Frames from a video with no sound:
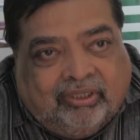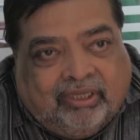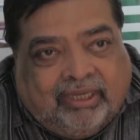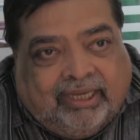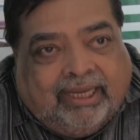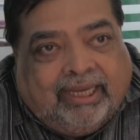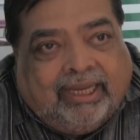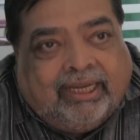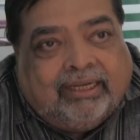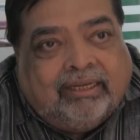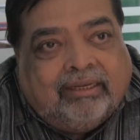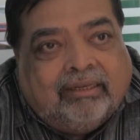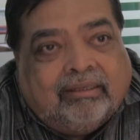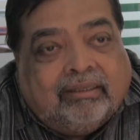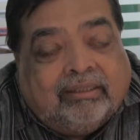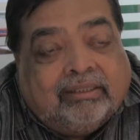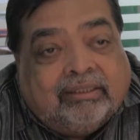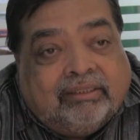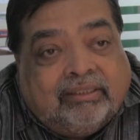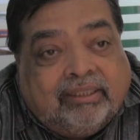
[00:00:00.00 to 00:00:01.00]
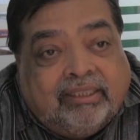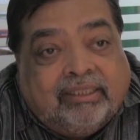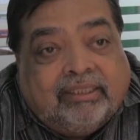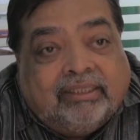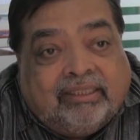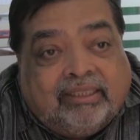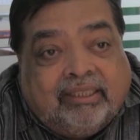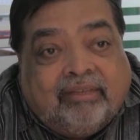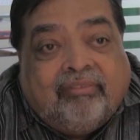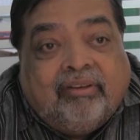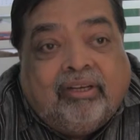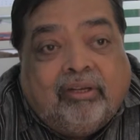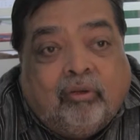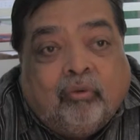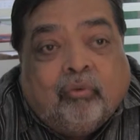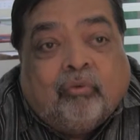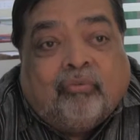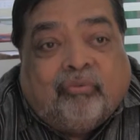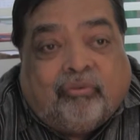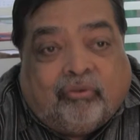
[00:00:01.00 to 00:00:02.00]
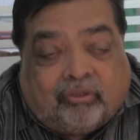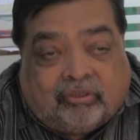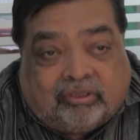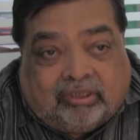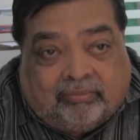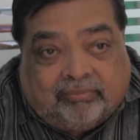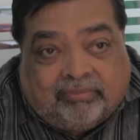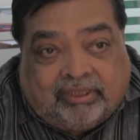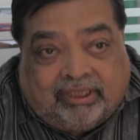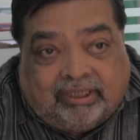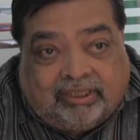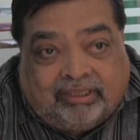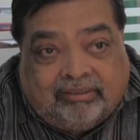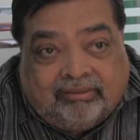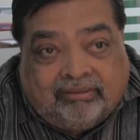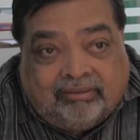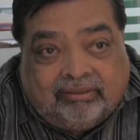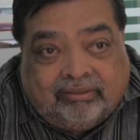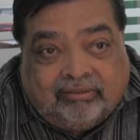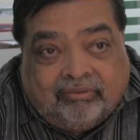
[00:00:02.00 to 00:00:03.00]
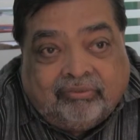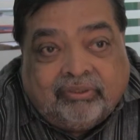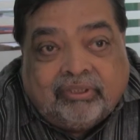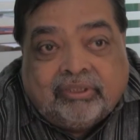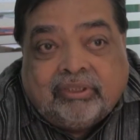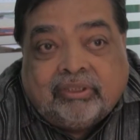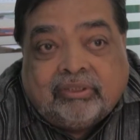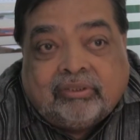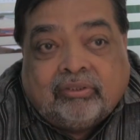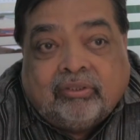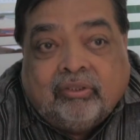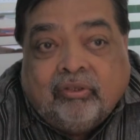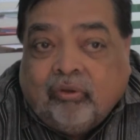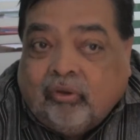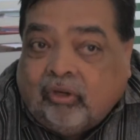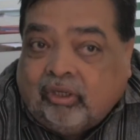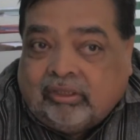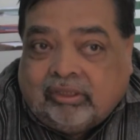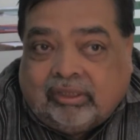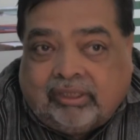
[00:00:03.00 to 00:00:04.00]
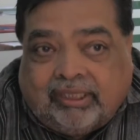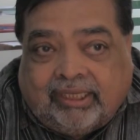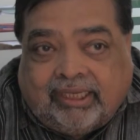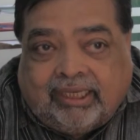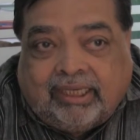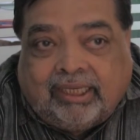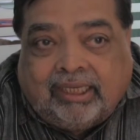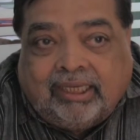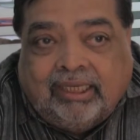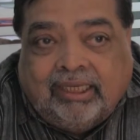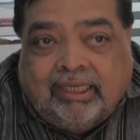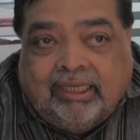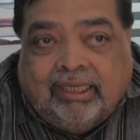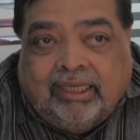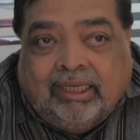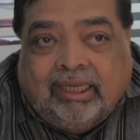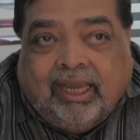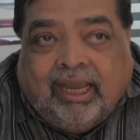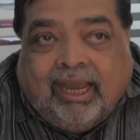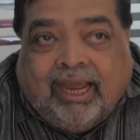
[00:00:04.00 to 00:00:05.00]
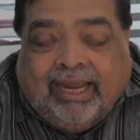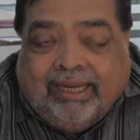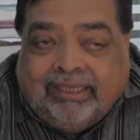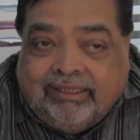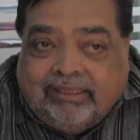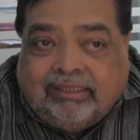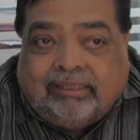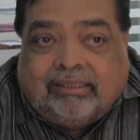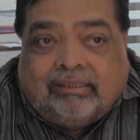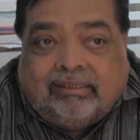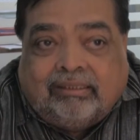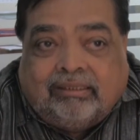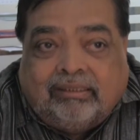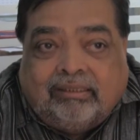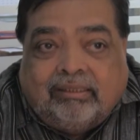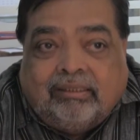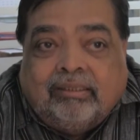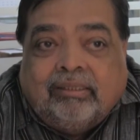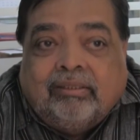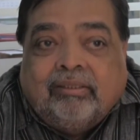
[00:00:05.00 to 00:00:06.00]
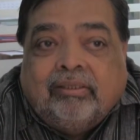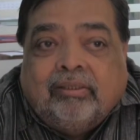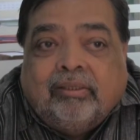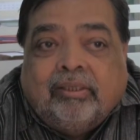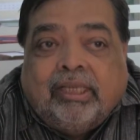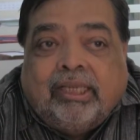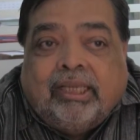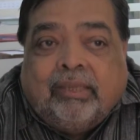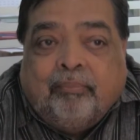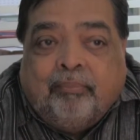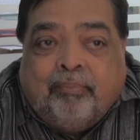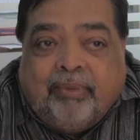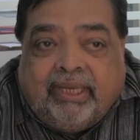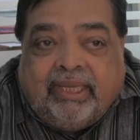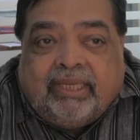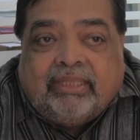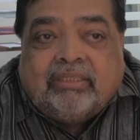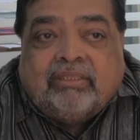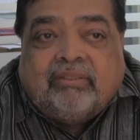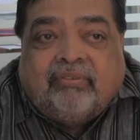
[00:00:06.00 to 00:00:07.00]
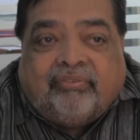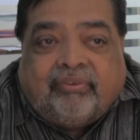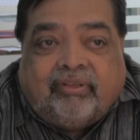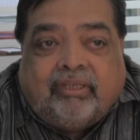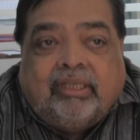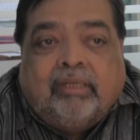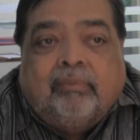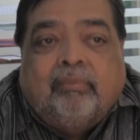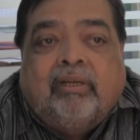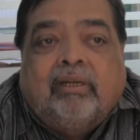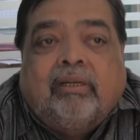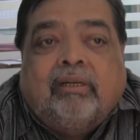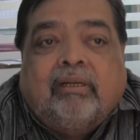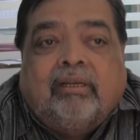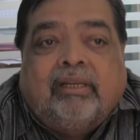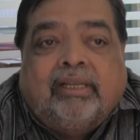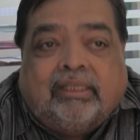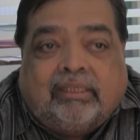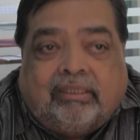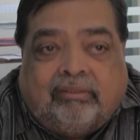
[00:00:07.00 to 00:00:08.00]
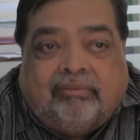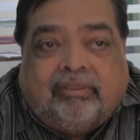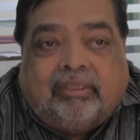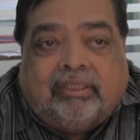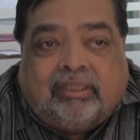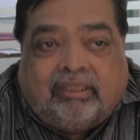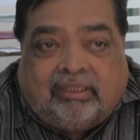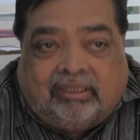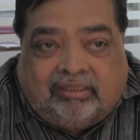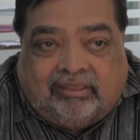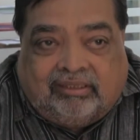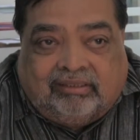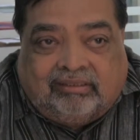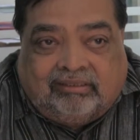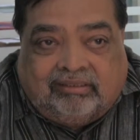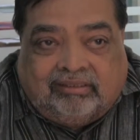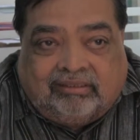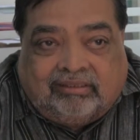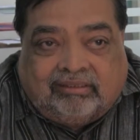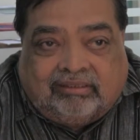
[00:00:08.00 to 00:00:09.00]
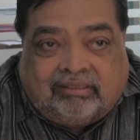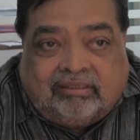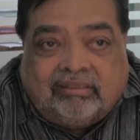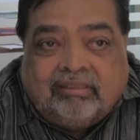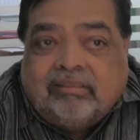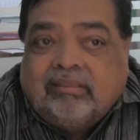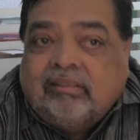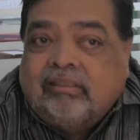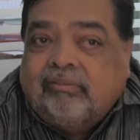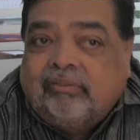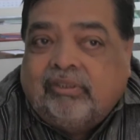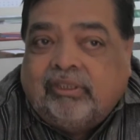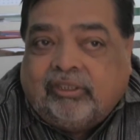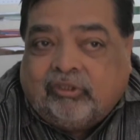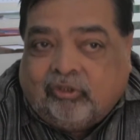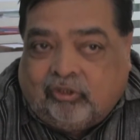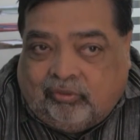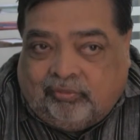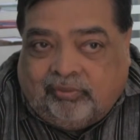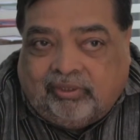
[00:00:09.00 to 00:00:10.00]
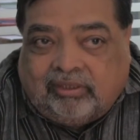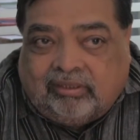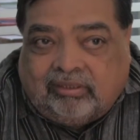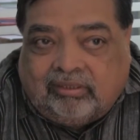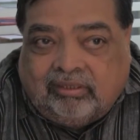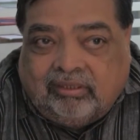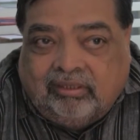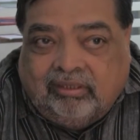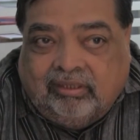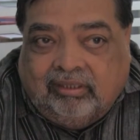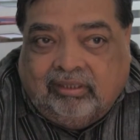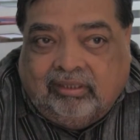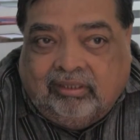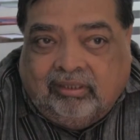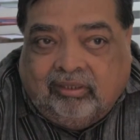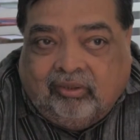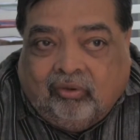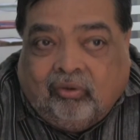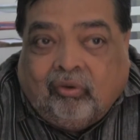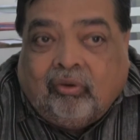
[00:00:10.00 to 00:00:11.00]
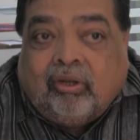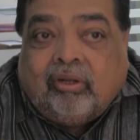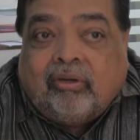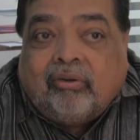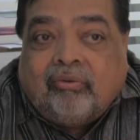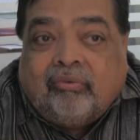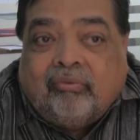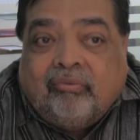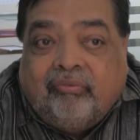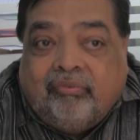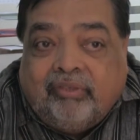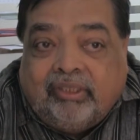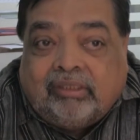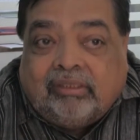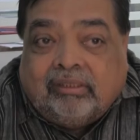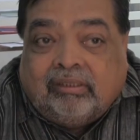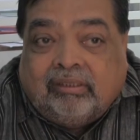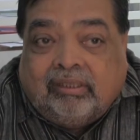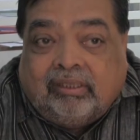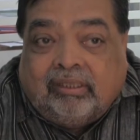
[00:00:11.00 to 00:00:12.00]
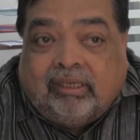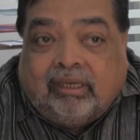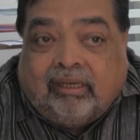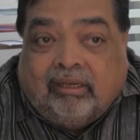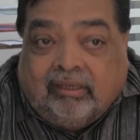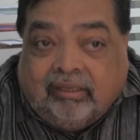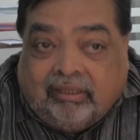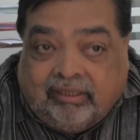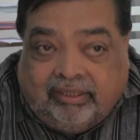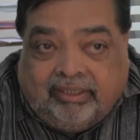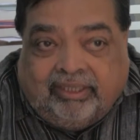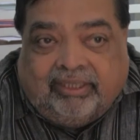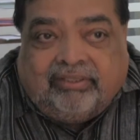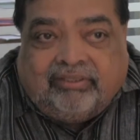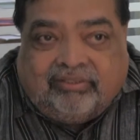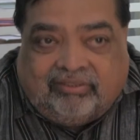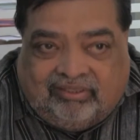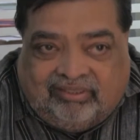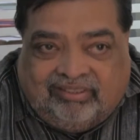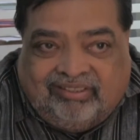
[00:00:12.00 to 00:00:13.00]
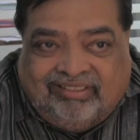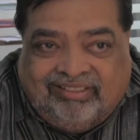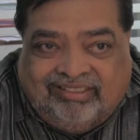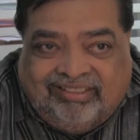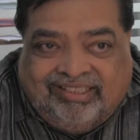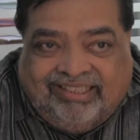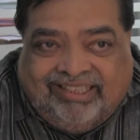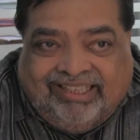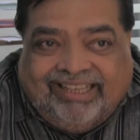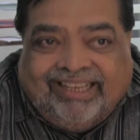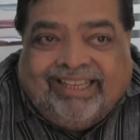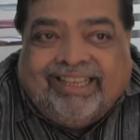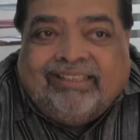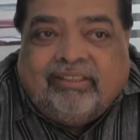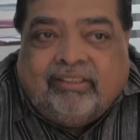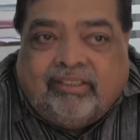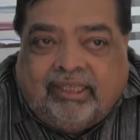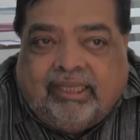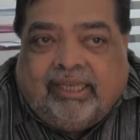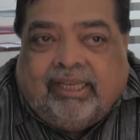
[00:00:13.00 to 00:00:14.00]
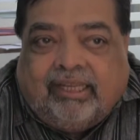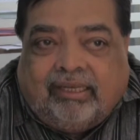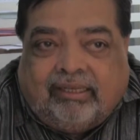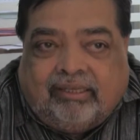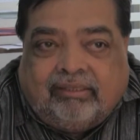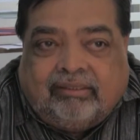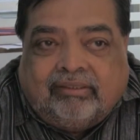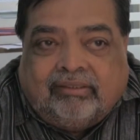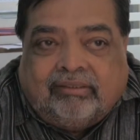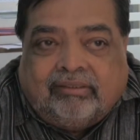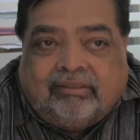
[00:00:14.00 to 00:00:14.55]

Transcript: and then they will look for something which is not either a based fundamental activity concerned with economics or with earnings, and there